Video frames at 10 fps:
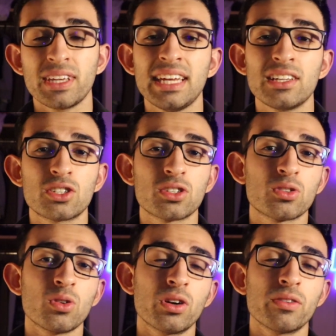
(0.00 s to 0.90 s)
each
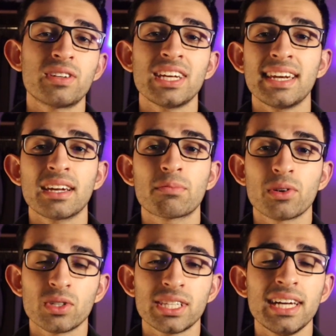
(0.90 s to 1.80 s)
sort of training
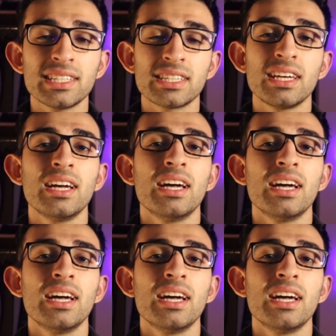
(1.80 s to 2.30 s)
process,